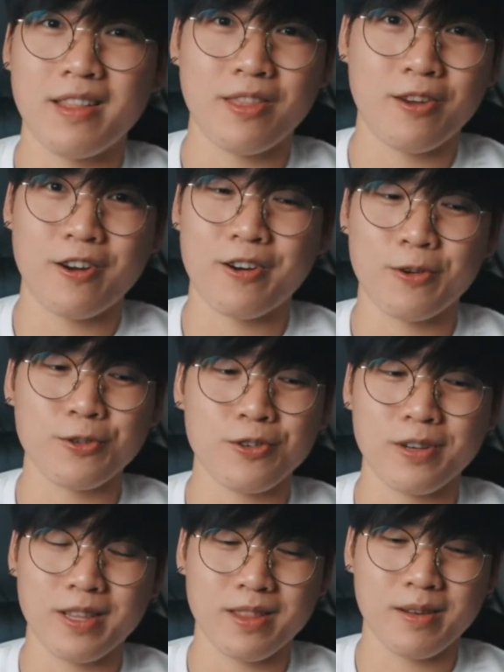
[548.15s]
they're
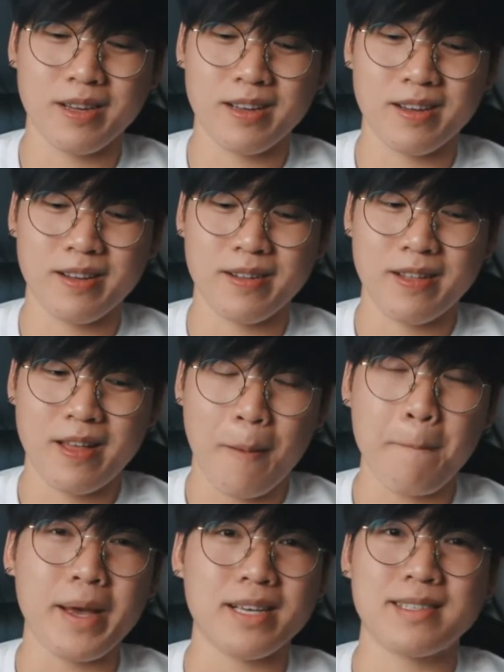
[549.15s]
usually the
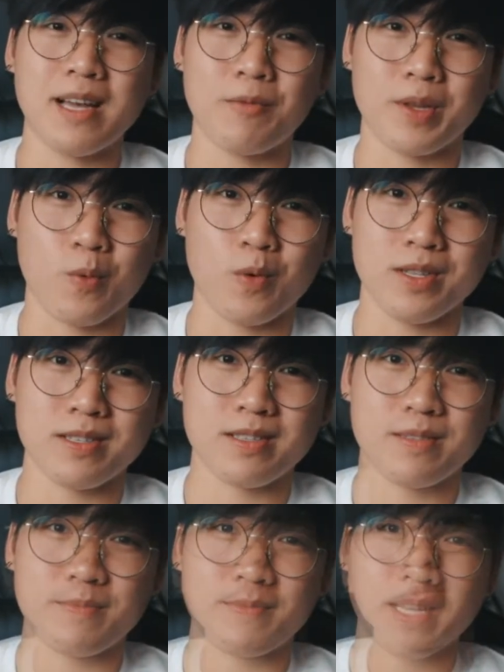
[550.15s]
best sounding ones.